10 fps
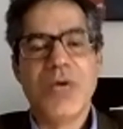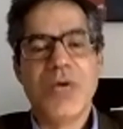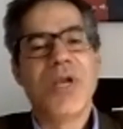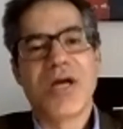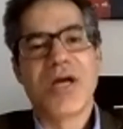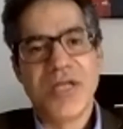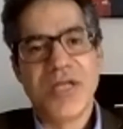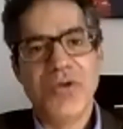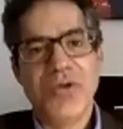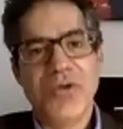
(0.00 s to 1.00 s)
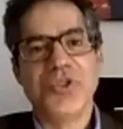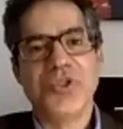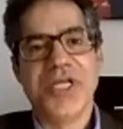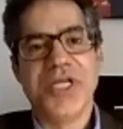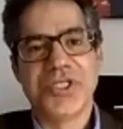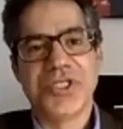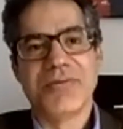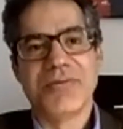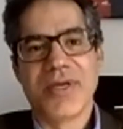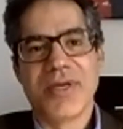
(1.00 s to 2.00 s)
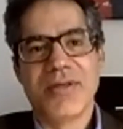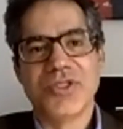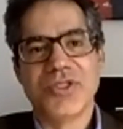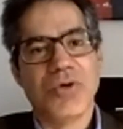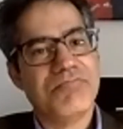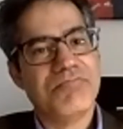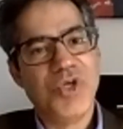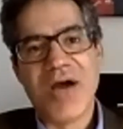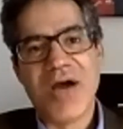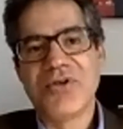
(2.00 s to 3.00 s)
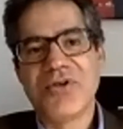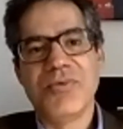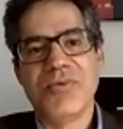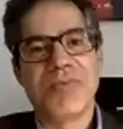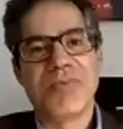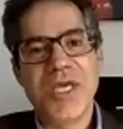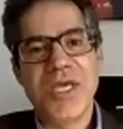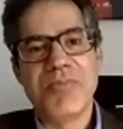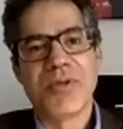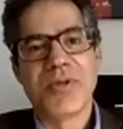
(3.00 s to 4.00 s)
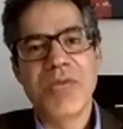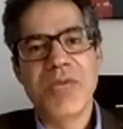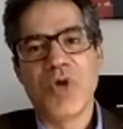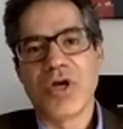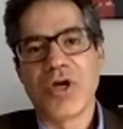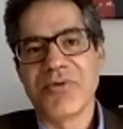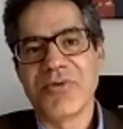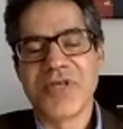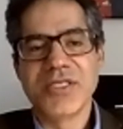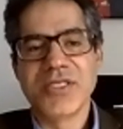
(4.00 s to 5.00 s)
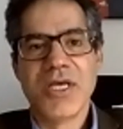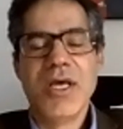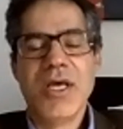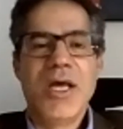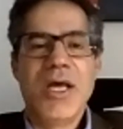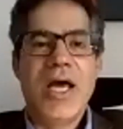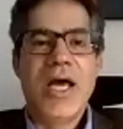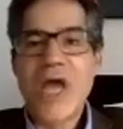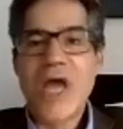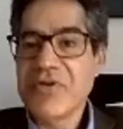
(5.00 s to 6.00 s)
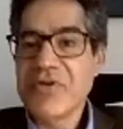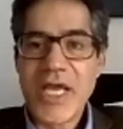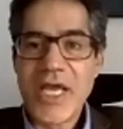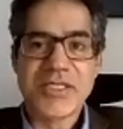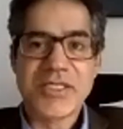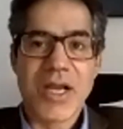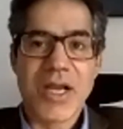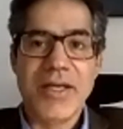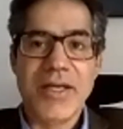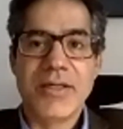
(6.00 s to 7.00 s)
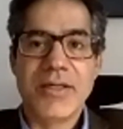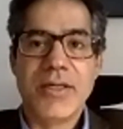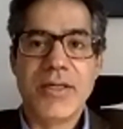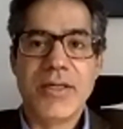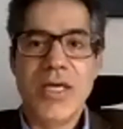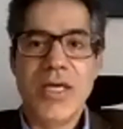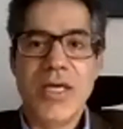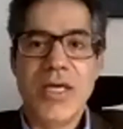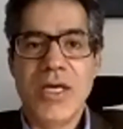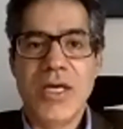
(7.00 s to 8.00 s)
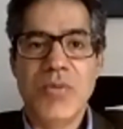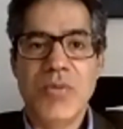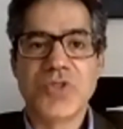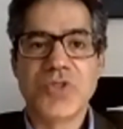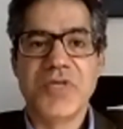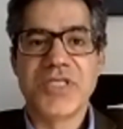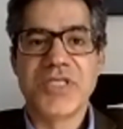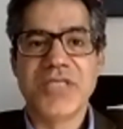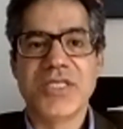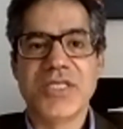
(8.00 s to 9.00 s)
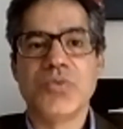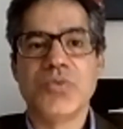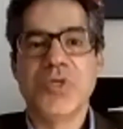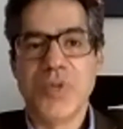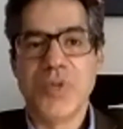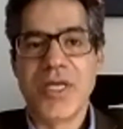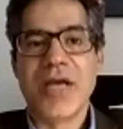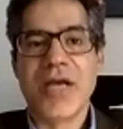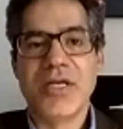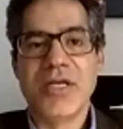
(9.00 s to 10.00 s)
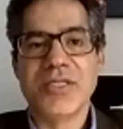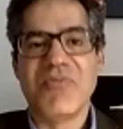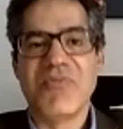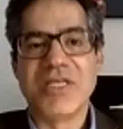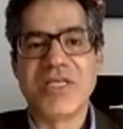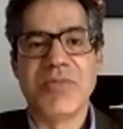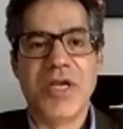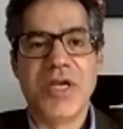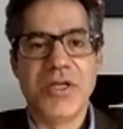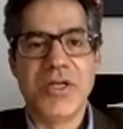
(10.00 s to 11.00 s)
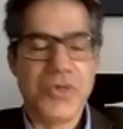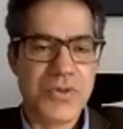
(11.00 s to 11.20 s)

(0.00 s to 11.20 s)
will continue to change. Okay? So you have to keep on top of things, and you have to be asset light in most of these cases, which will guarantee some flexibility to you.